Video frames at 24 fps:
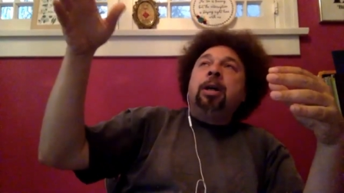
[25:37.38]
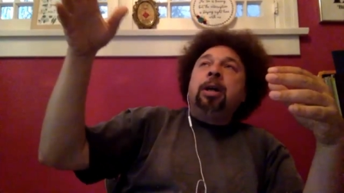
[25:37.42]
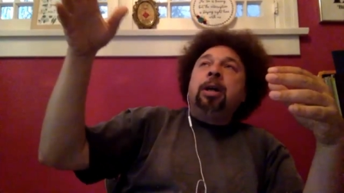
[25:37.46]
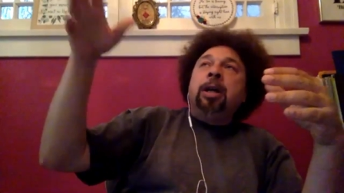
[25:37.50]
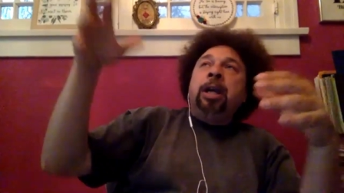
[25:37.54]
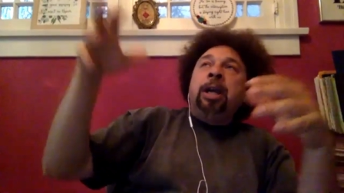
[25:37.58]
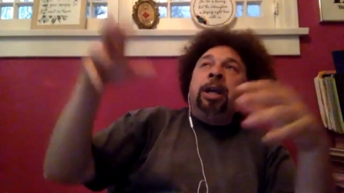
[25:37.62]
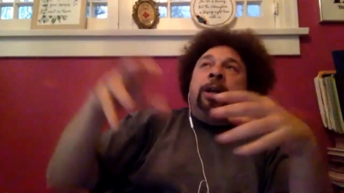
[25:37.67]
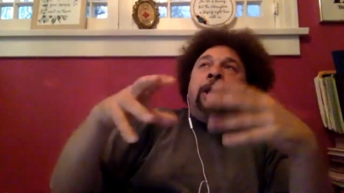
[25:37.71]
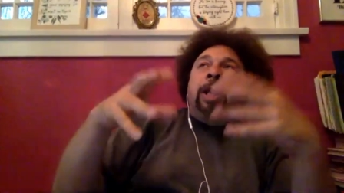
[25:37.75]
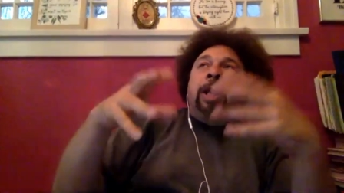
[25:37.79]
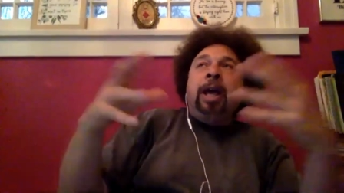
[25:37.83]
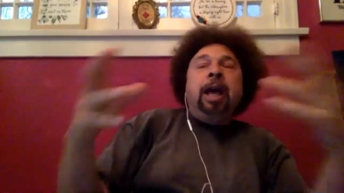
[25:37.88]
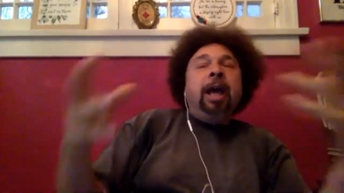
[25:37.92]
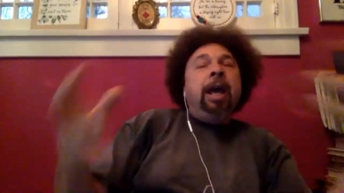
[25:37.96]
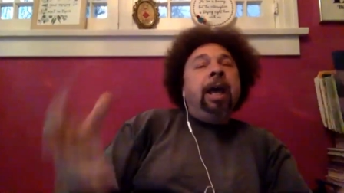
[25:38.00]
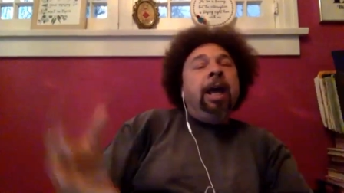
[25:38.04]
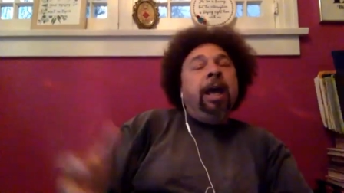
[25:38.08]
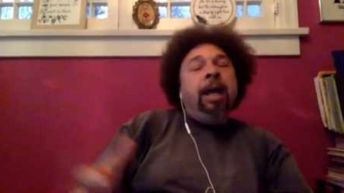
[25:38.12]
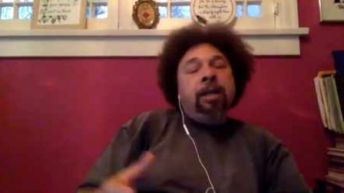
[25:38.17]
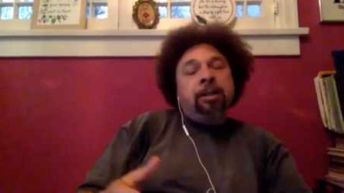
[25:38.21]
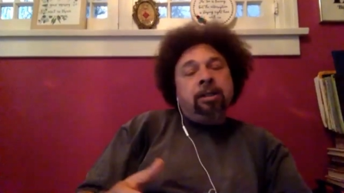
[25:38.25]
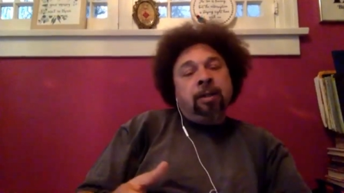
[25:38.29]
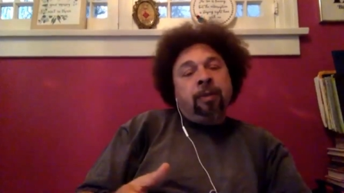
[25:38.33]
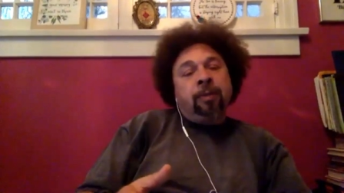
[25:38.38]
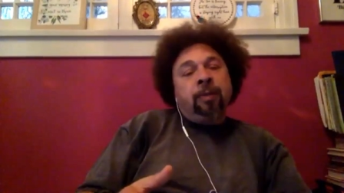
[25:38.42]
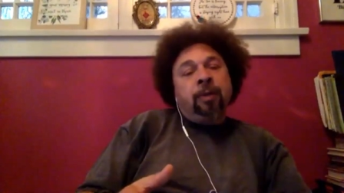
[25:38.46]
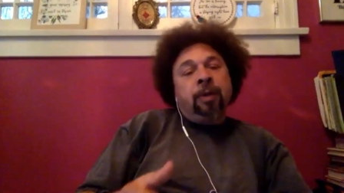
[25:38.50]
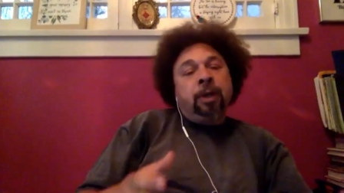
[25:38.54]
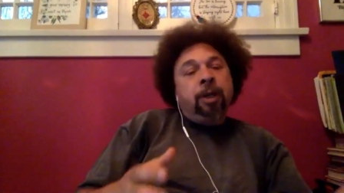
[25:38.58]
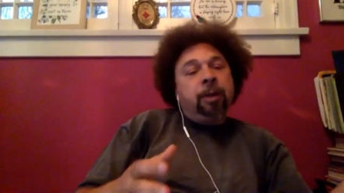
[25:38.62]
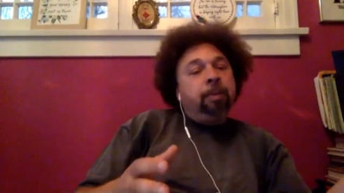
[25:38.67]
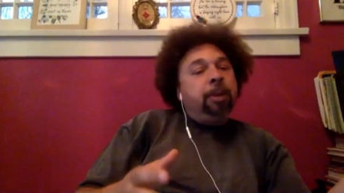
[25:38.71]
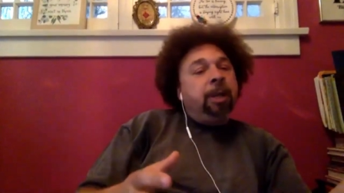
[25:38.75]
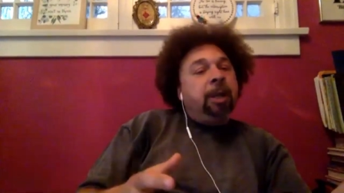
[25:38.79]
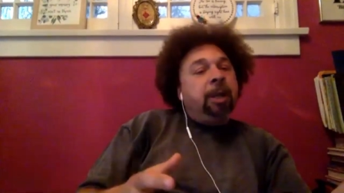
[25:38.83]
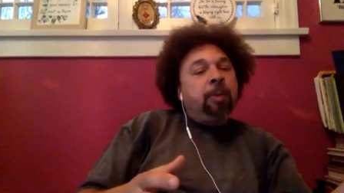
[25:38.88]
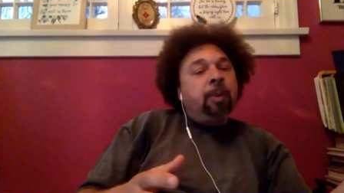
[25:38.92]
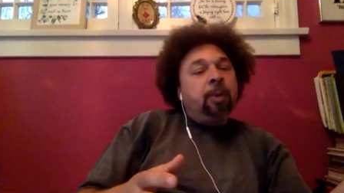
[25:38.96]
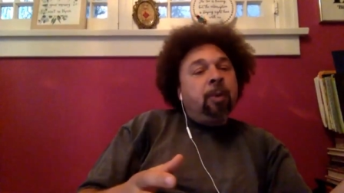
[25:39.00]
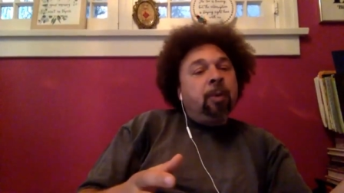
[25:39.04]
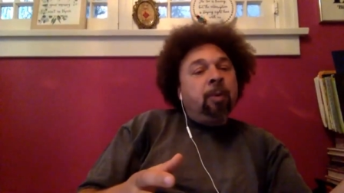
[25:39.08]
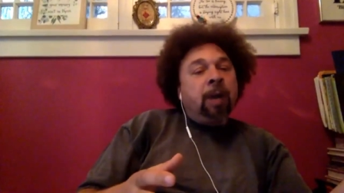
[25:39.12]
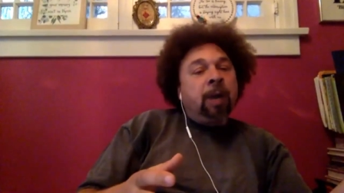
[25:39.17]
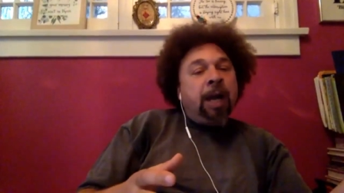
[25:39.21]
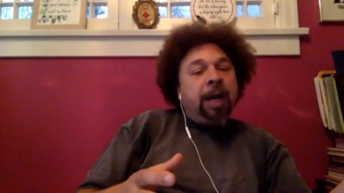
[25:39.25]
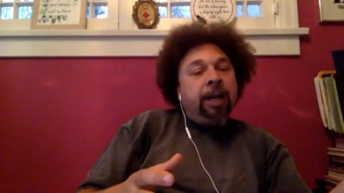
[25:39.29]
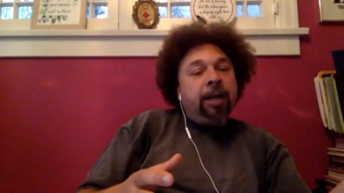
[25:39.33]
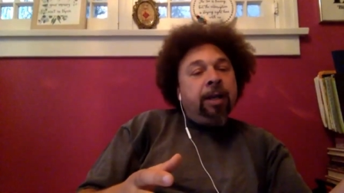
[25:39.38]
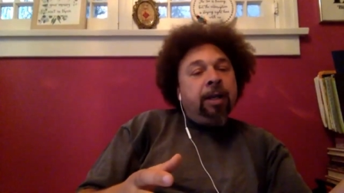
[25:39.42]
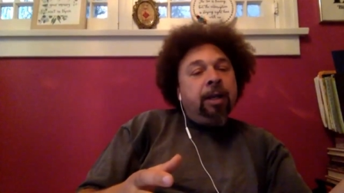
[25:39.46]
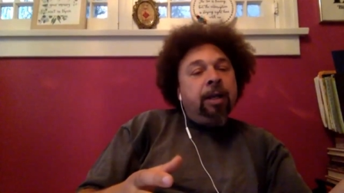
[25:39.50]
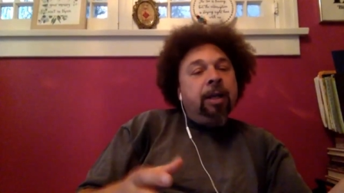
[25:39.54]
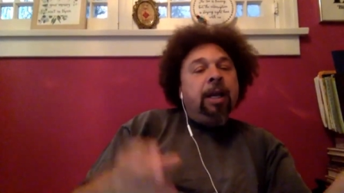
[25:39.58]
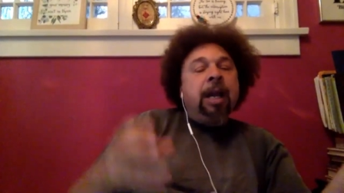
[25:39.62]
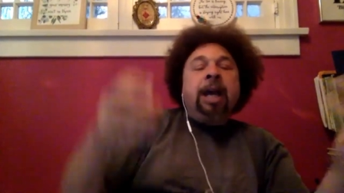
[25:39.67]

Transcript: in the hands of good people, right?